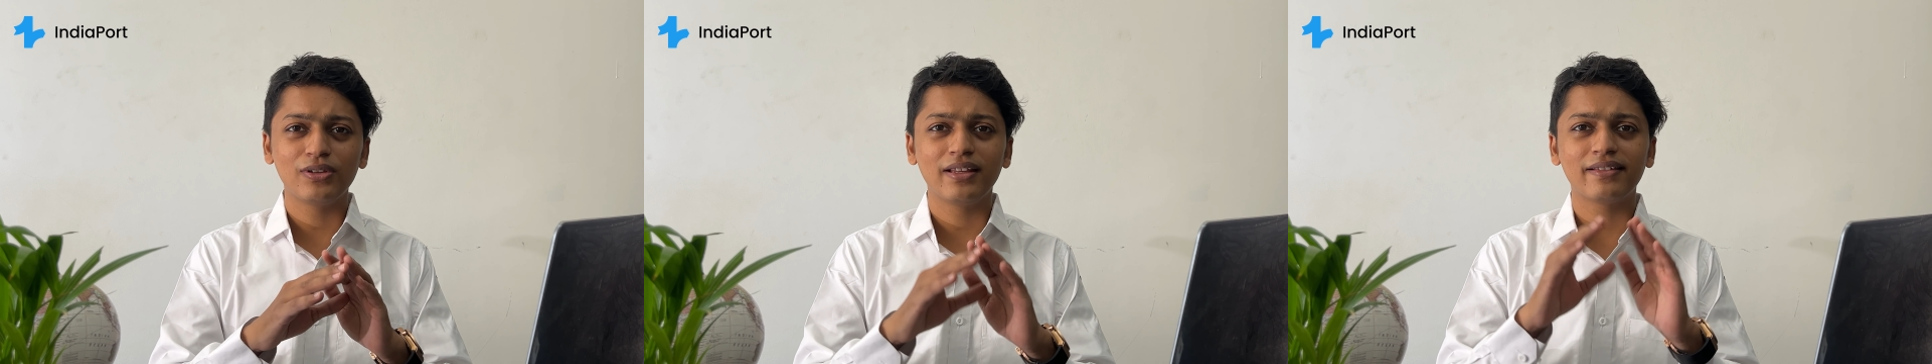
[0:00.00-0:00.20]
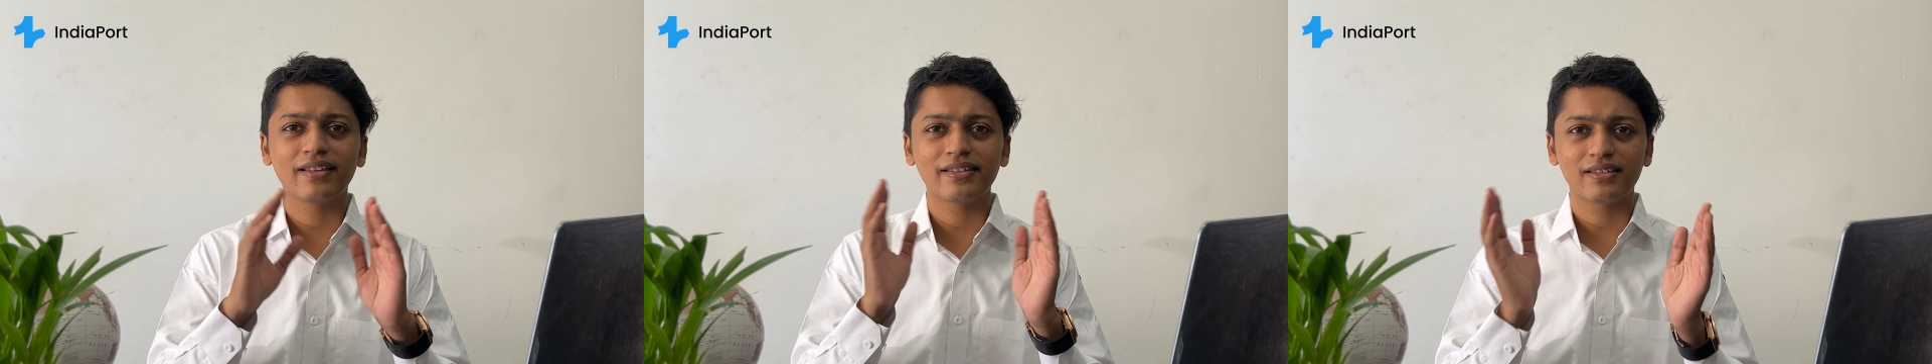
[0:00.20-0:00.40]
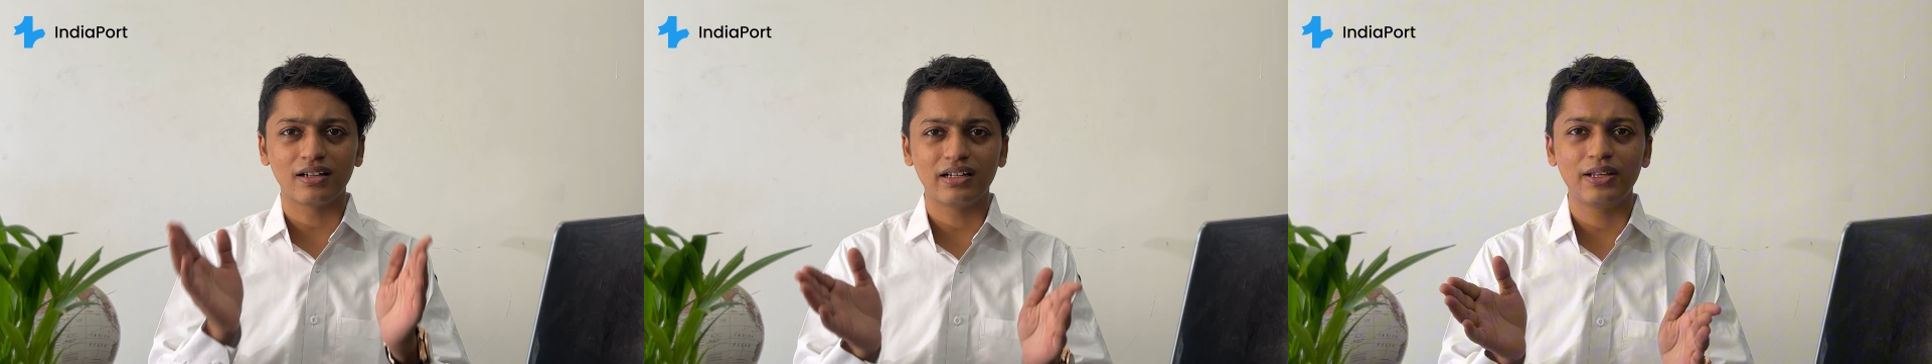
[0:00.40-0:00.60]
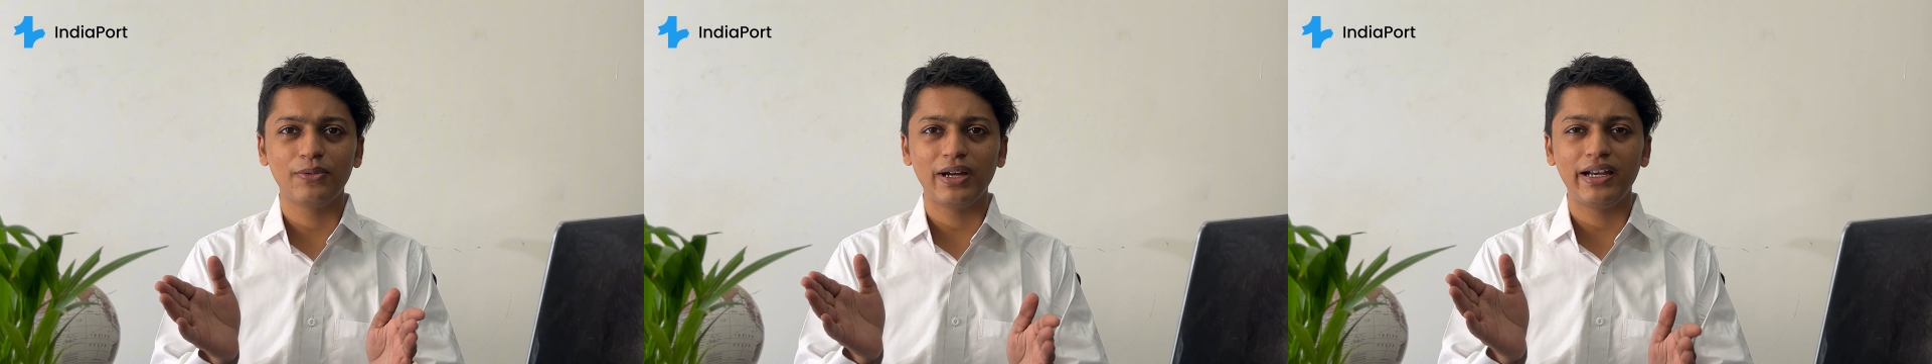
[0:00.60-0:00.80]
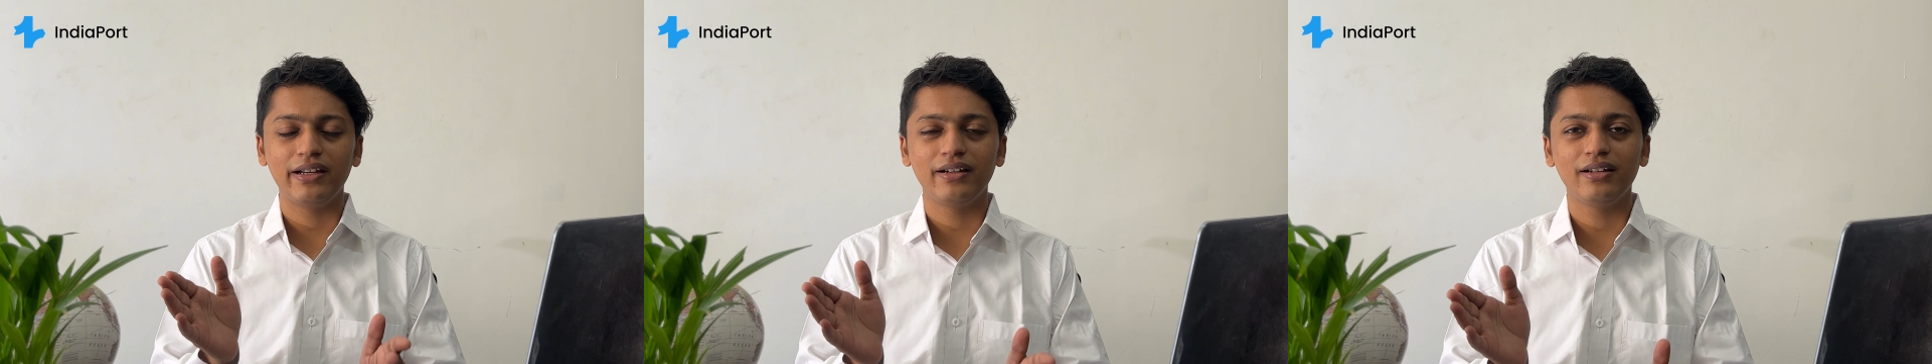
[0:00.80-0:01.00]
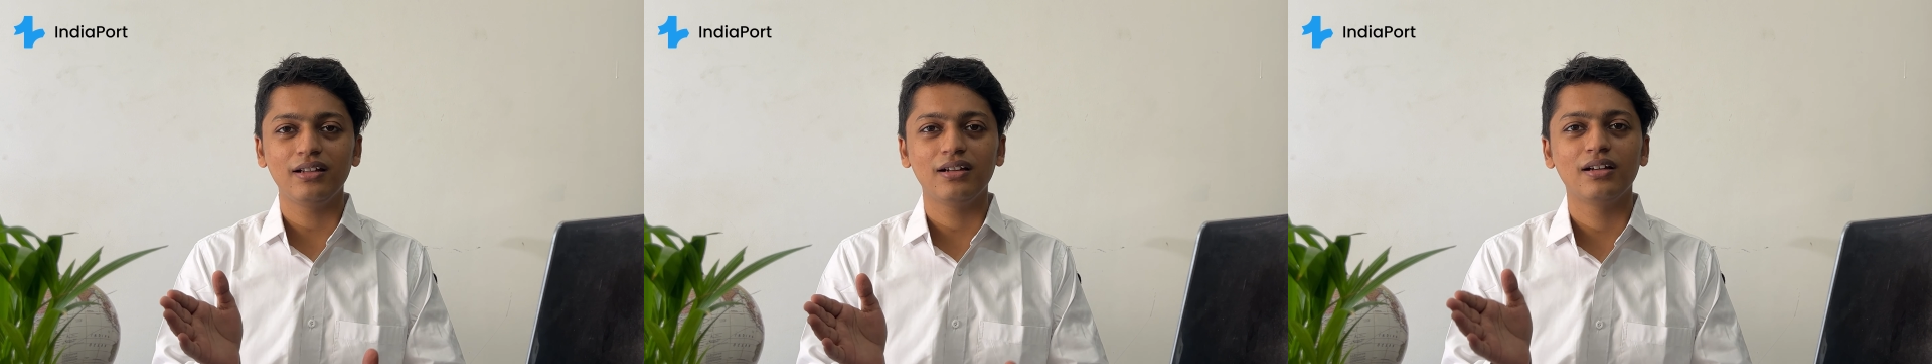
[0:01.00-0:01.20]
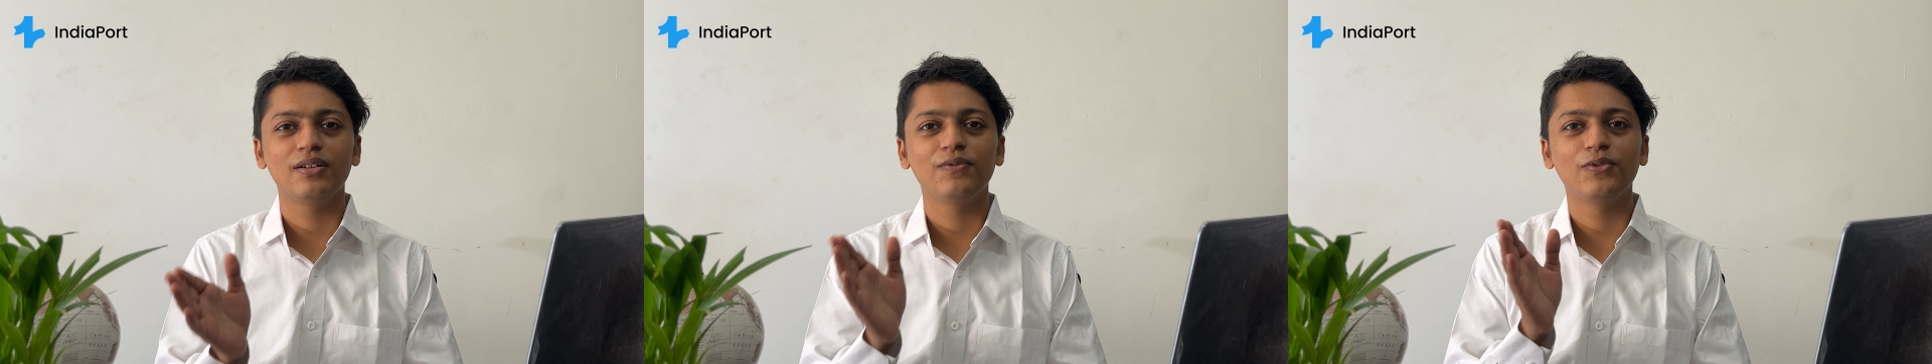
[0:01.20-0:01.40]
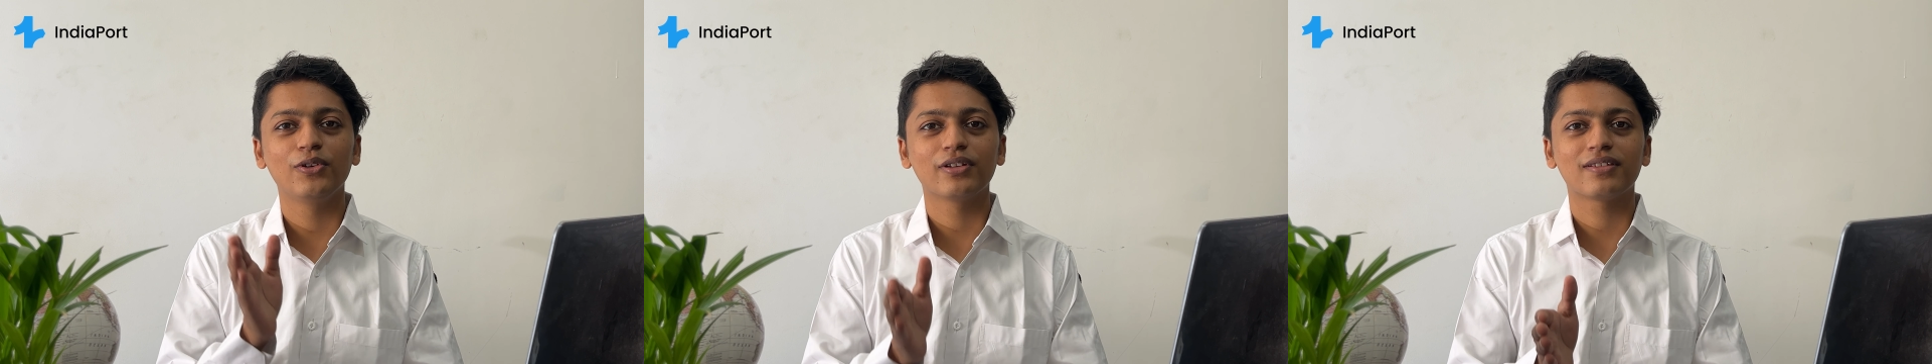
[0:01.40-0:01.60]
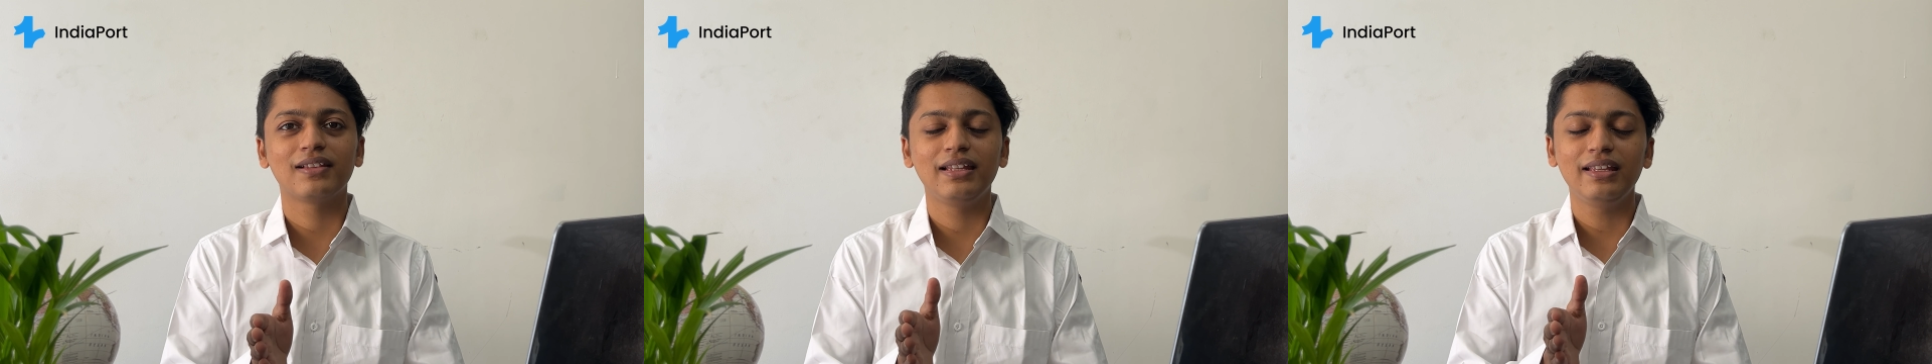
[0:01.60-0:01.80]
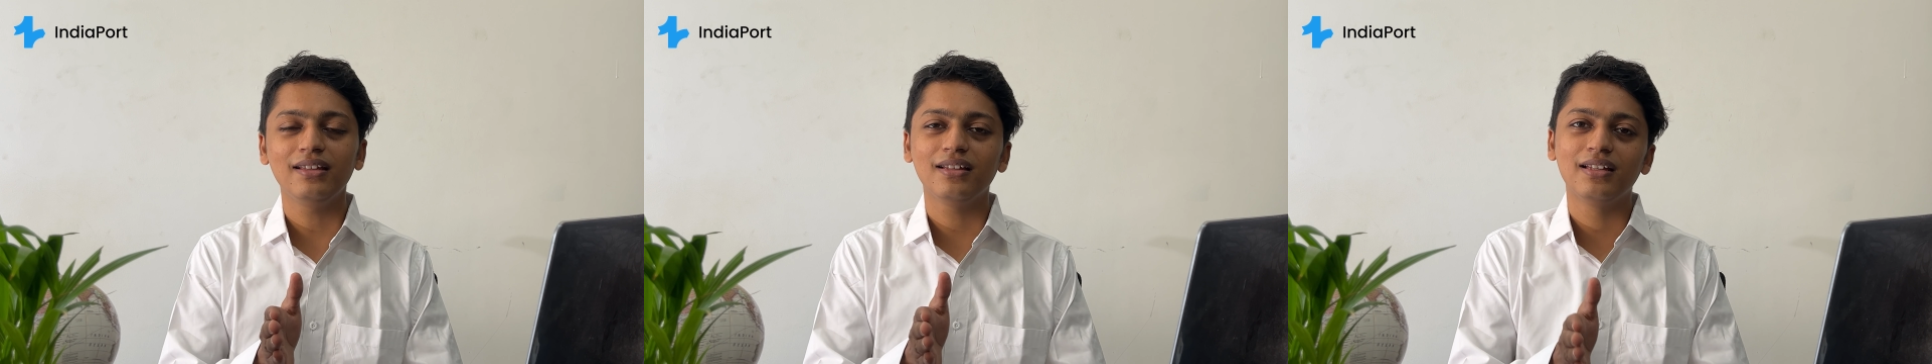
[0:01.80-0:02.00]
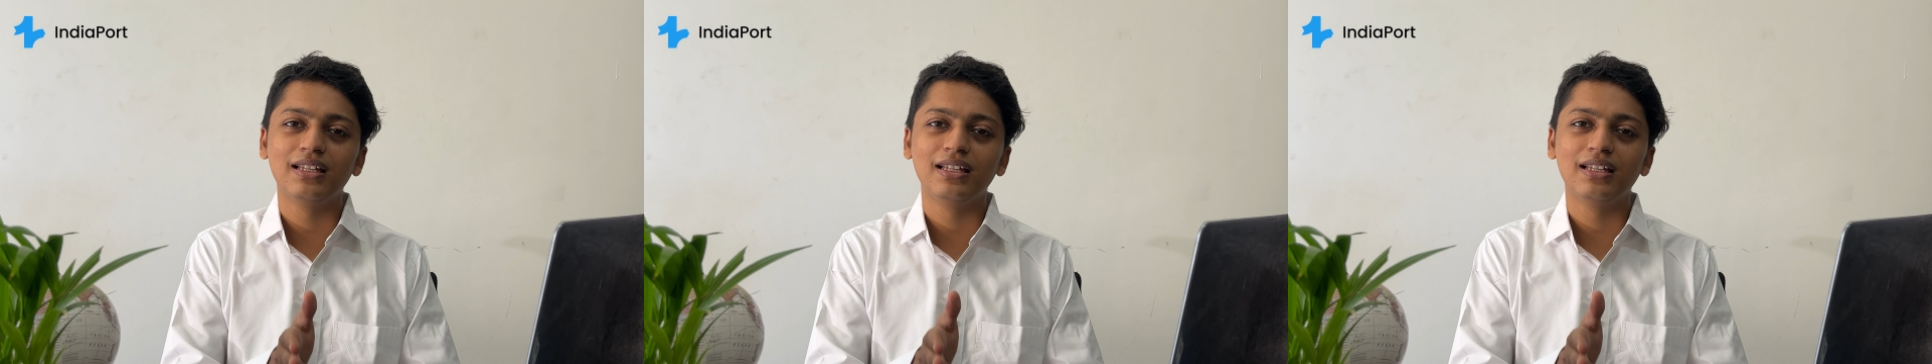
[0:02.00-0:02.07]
this is divided. Firstly,